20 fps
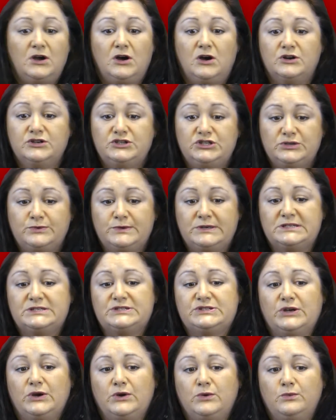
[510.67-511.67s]
are doing
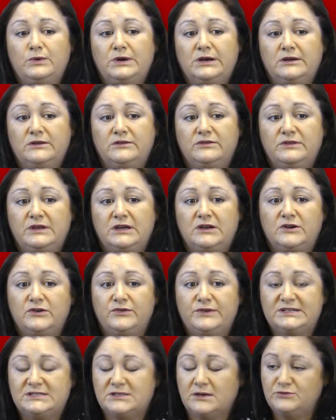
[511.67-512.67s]
so with
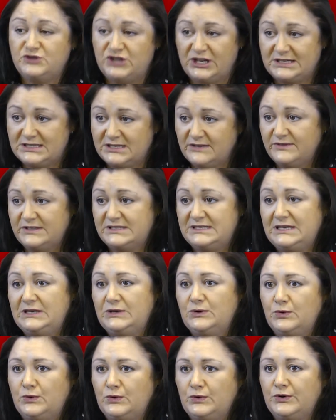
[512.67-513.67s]
increased objectivity
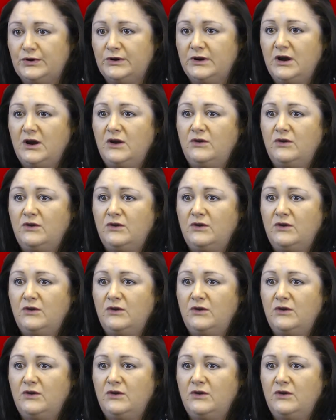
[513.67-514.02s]
or